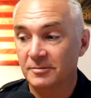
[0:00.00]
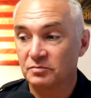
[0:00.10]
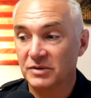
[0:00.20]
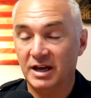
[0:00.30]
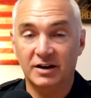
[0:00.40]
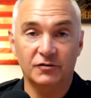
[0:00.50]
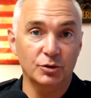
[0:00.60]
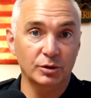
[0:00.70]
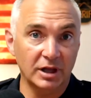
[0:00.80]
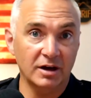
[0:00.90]
And if you
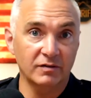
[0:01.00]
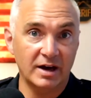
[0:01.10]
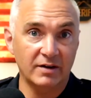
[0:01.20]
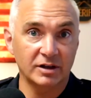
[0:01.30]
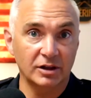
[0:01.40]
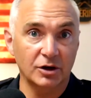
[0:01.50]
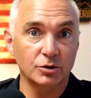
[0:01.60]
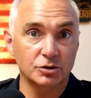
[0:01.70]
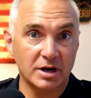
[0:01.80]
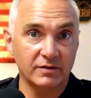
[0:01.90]
love having low
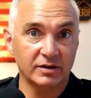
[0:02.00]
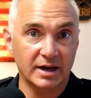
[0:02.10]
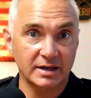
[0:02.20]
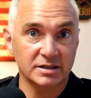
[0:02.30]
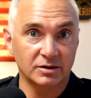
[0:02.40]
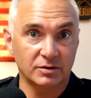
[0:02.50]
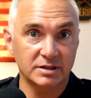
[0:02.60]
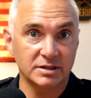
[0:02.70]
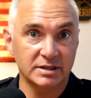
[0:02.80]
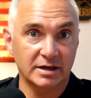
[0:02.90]
traffic accident rates
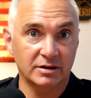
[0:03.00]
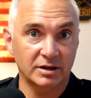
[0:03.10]
in town,